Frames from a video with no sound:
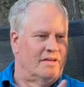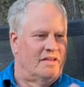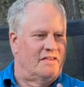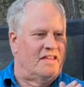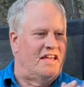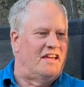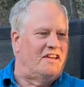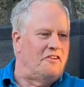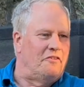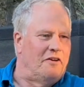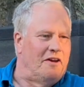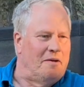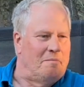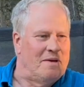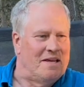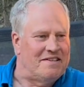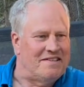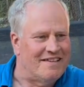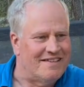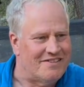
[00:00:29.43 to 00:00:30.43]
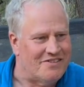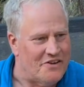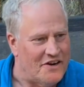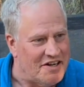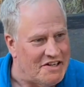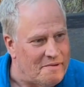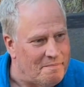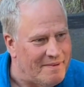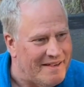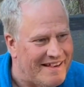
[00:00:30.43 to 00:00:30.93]
Thank you, Amos. It's great
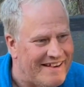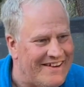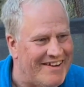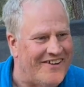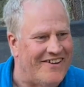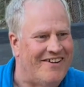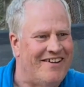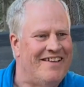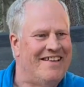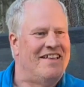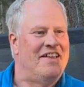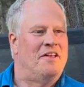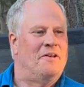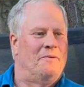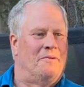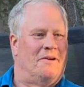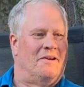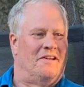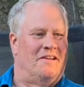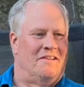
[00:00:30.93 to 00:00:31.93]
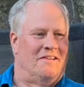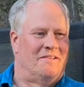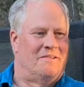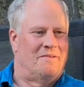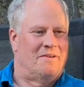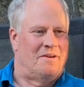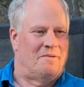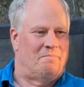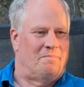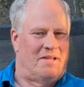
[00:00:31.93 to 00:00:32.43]
to be here. What
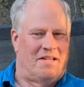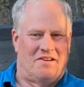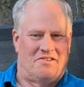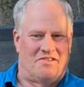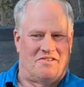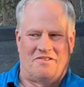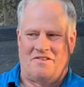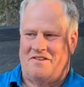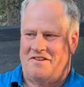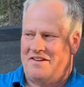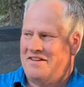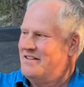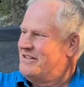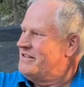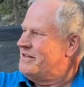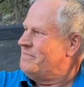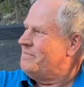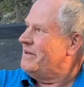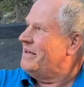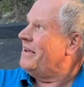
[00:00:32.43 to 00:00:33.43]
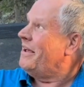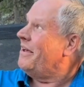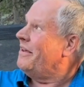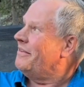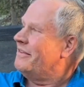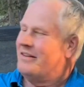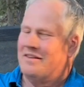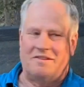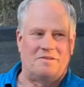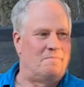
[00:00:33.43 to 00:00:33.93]
a pleasure it is to be out
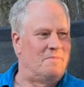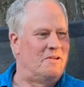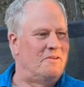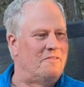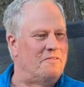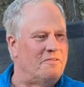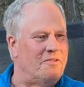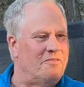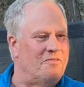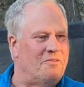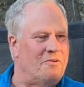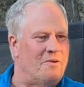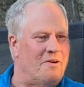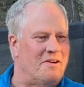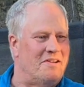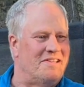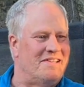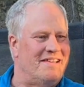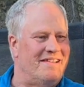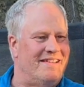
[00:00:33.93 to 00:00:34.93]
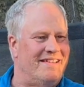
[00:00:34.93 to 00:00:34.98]
in this beautiful forest.